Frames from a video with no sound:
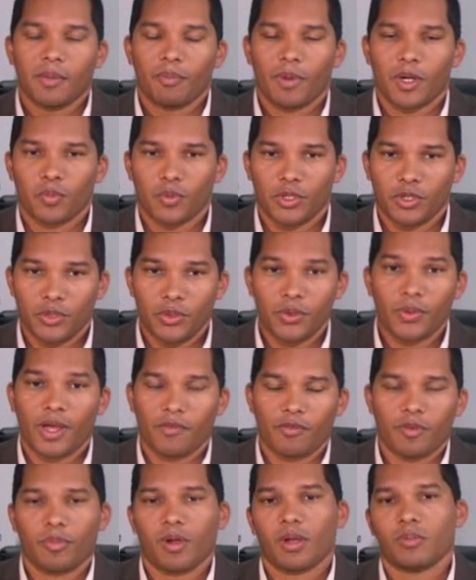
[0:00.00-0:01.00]
but we do
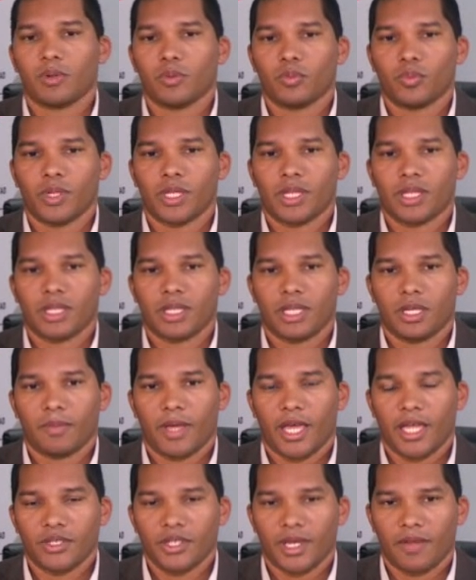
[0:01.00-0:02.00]
have a problem with
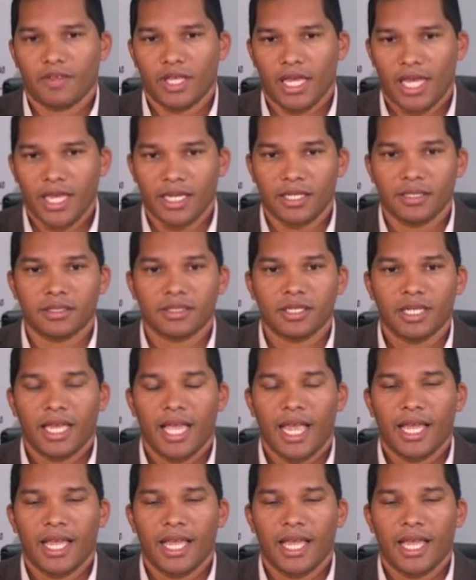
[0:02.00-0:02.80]
HIV/AIDS